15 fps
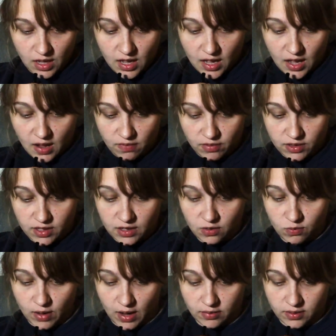Everything
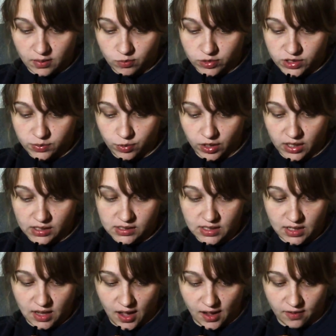around them was springing to
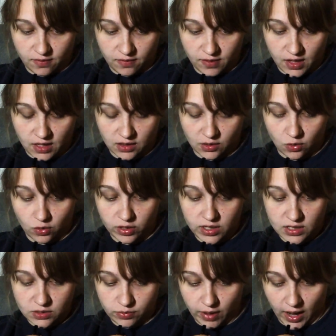life. A
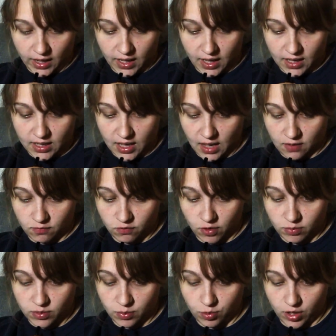glorious racket came from
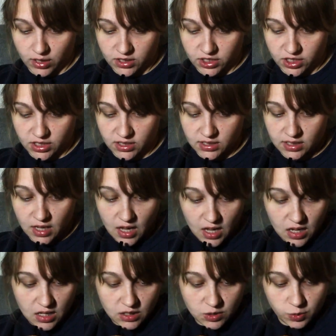the branches,
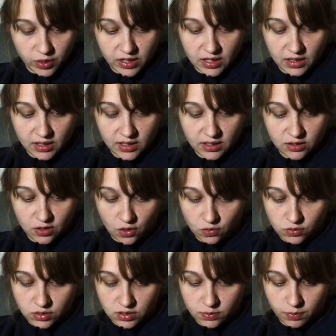tweedling
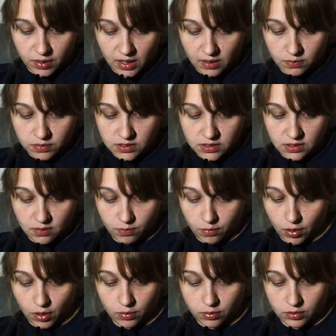notes, peeps,
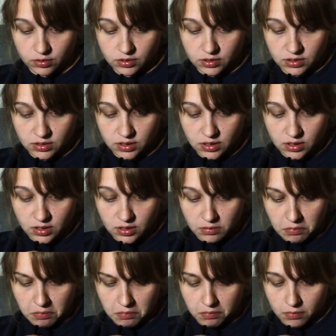burbles,
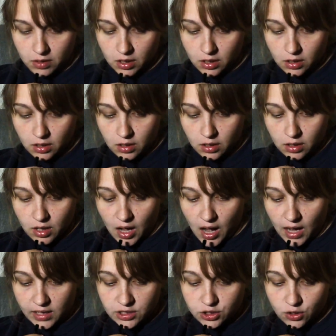
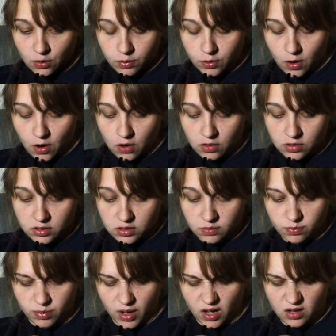high sharp calls.
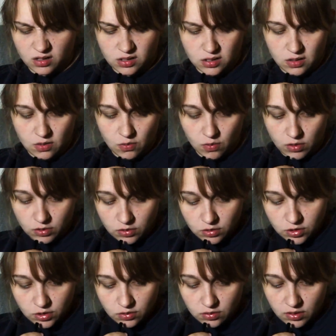"Bugs?" wondered
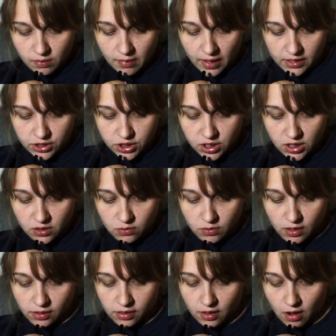Doon, imagining
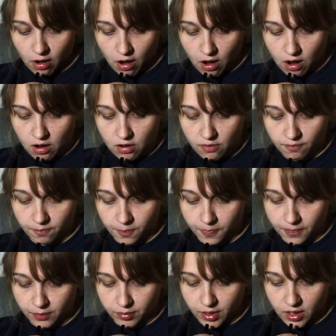with awe the
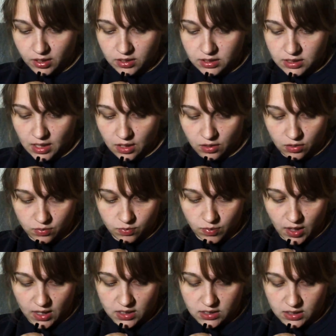bugs that could
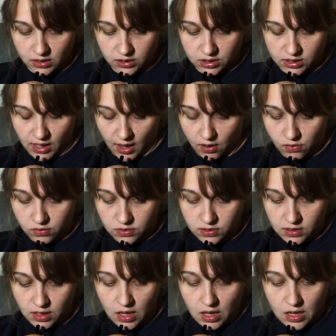make such sounds.
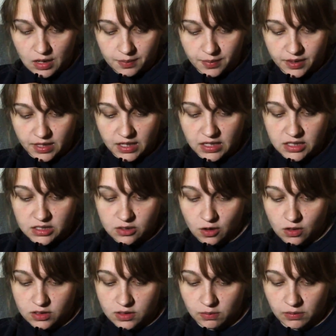But then he saw
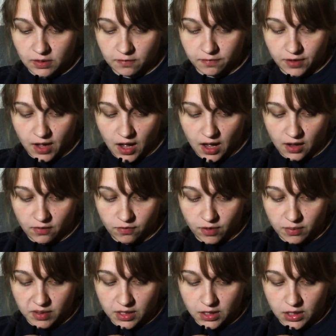something fly from
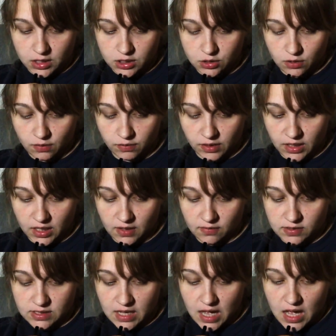a cluster of leaves
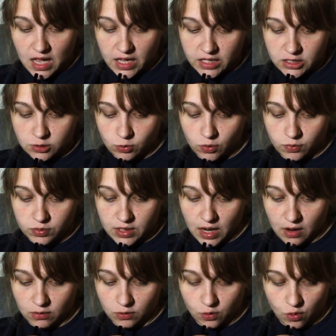and swoop
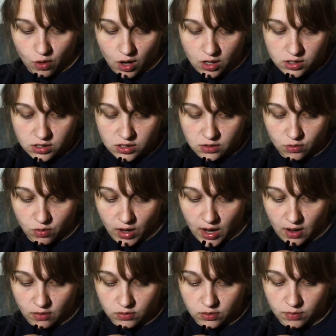down across the
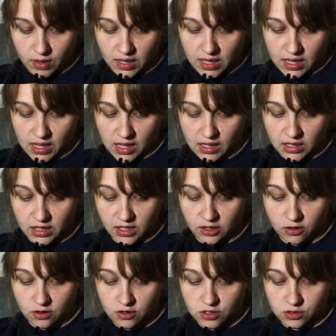ground, making a
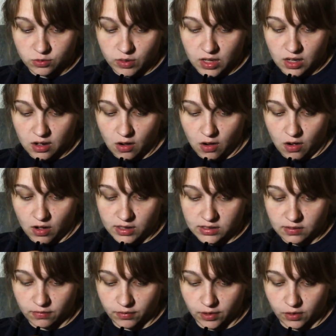clear, sweet caw as it
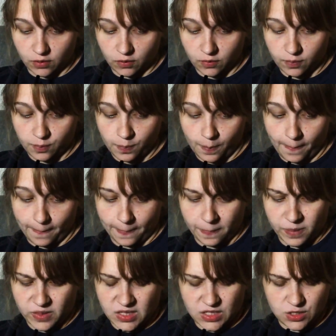flew.
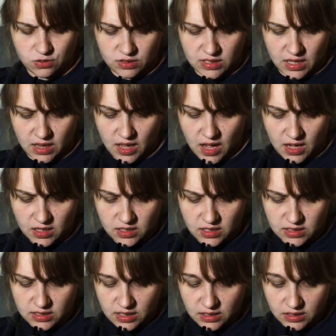"Did you see that?" he
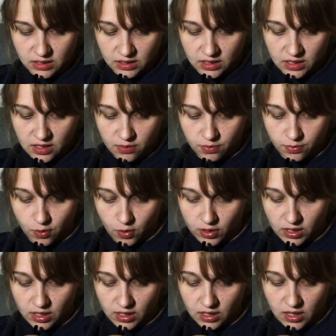said to Lina,
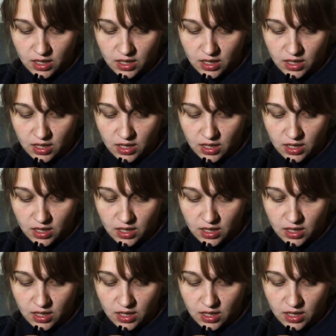pointing.